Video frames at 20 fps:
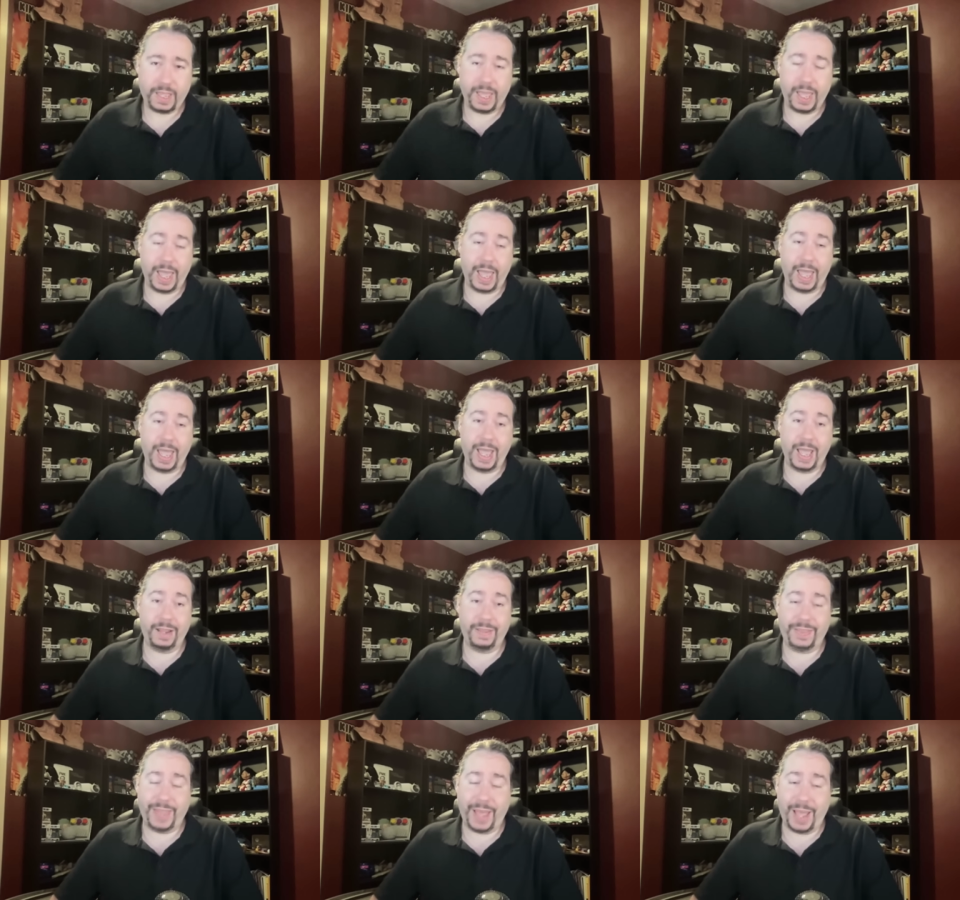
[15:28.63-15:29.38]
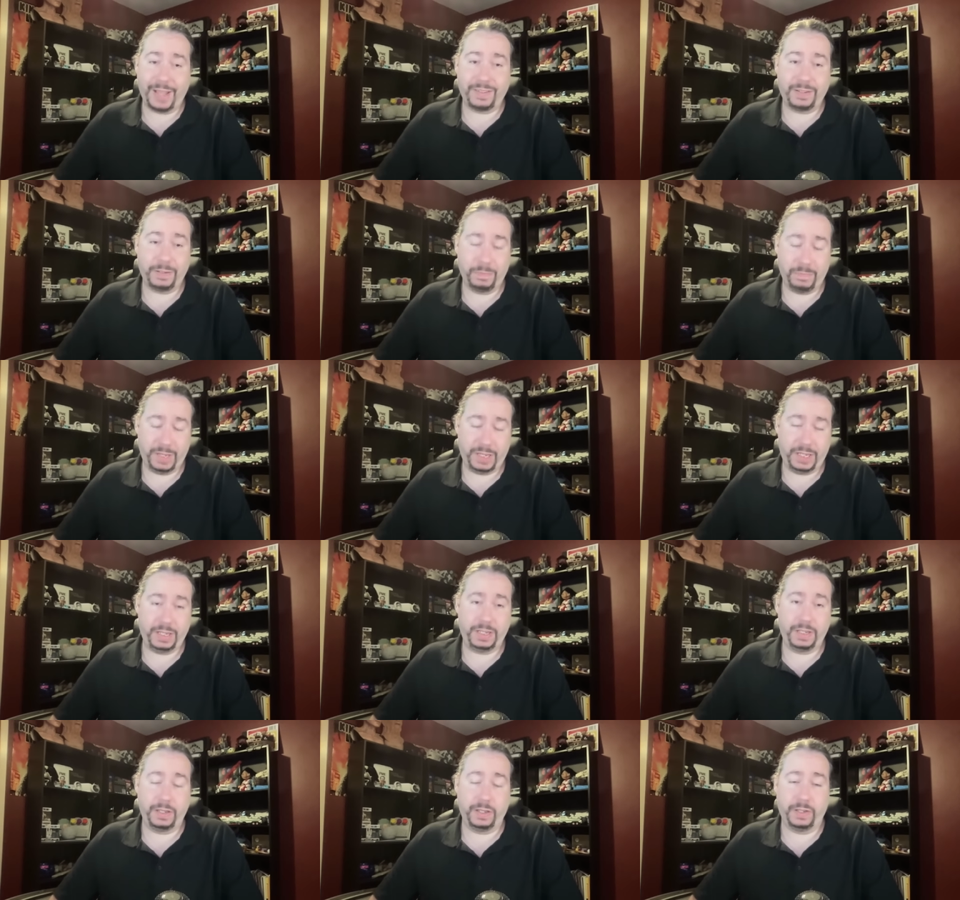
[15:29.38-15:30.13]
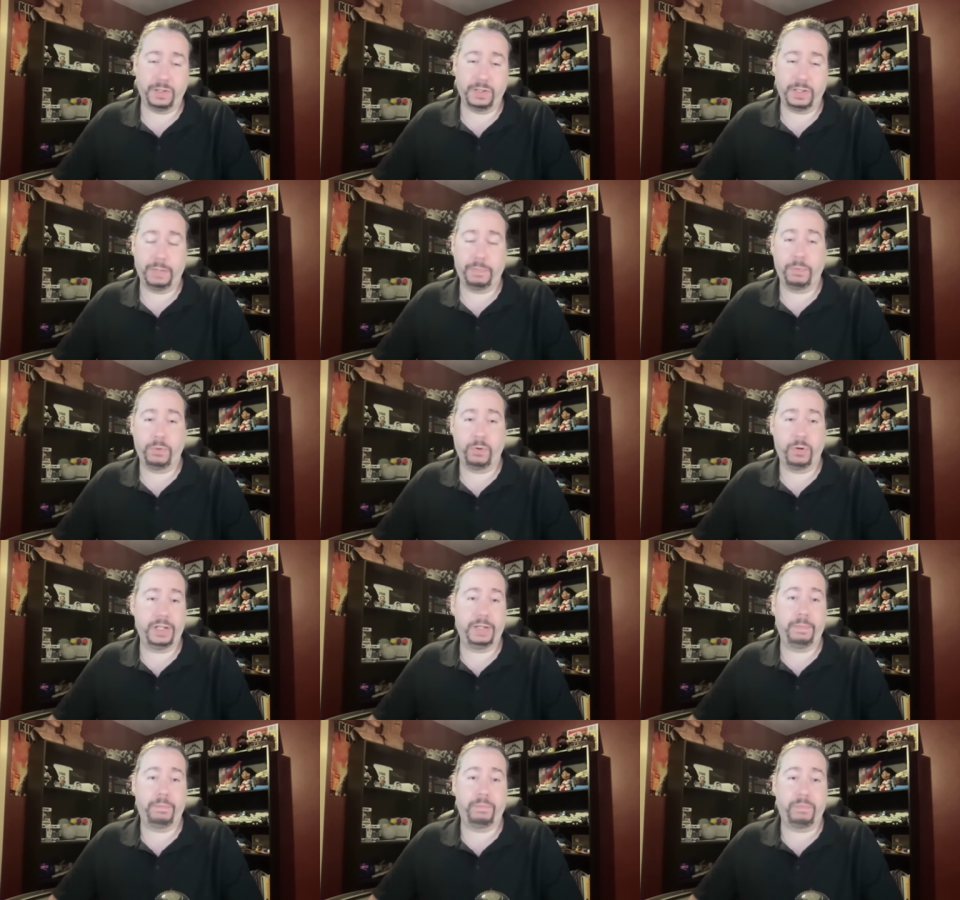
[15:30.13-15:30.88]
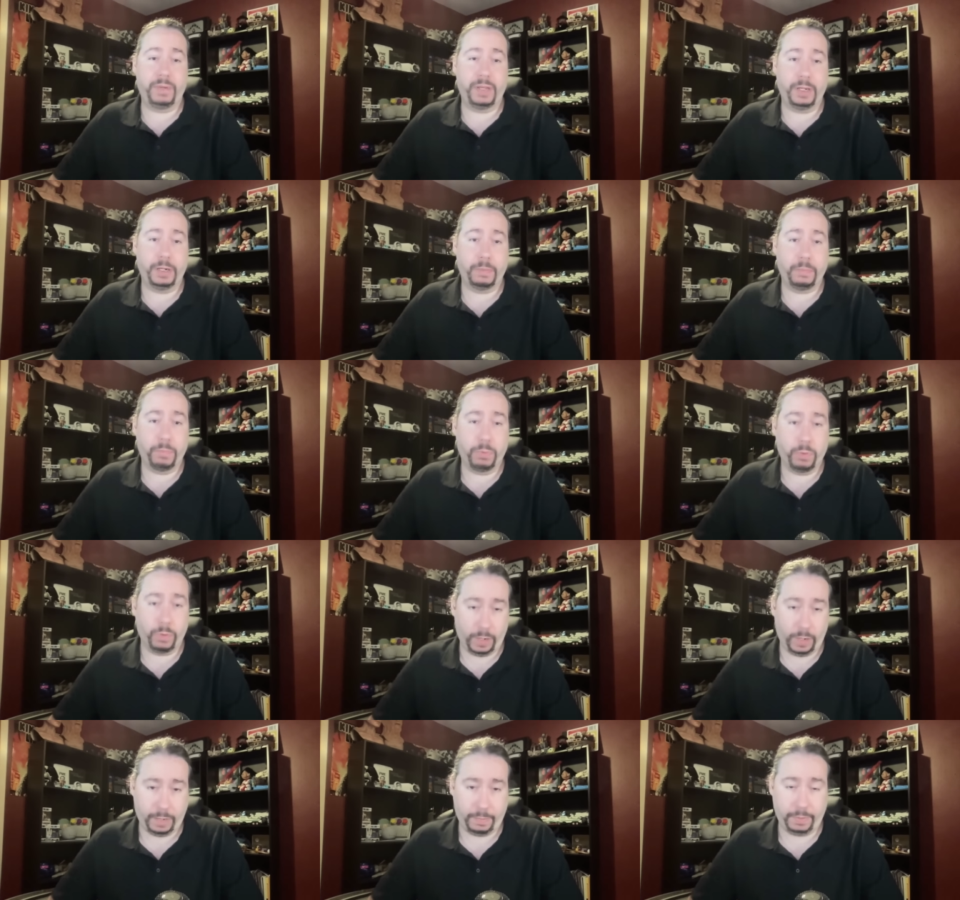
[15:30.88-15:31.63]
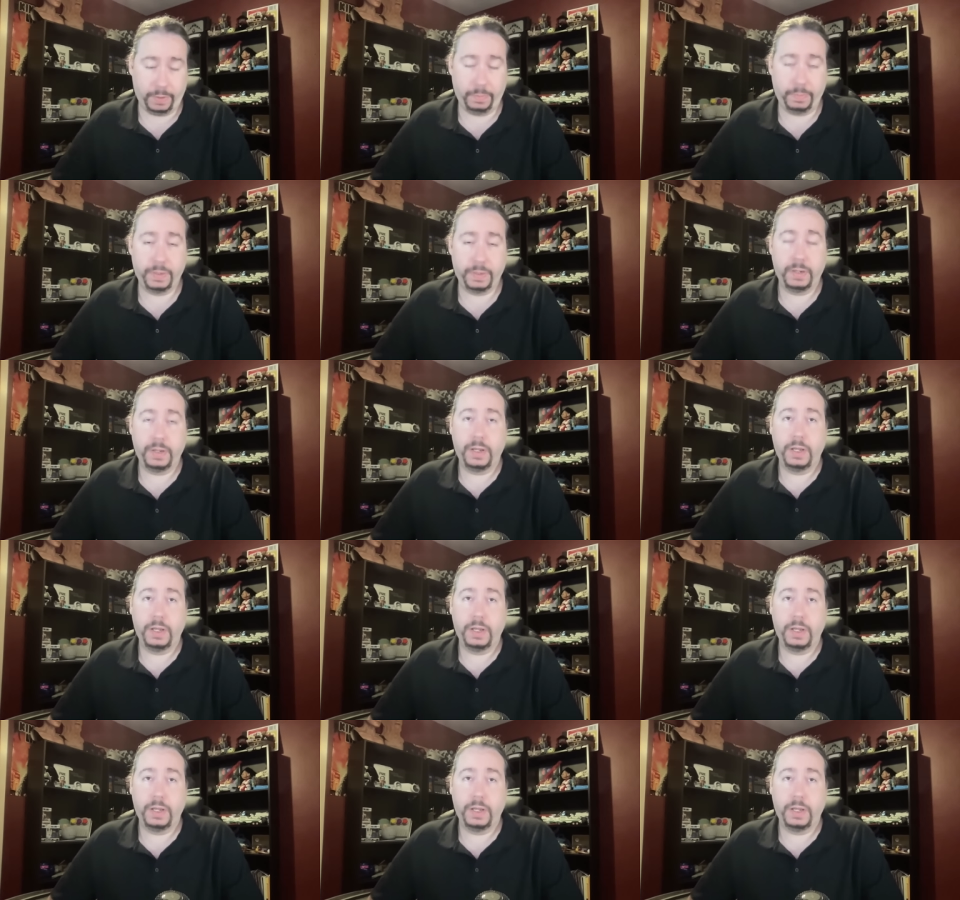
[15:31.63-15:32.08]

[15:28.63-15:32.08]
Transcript: And that to me is a pretty big problem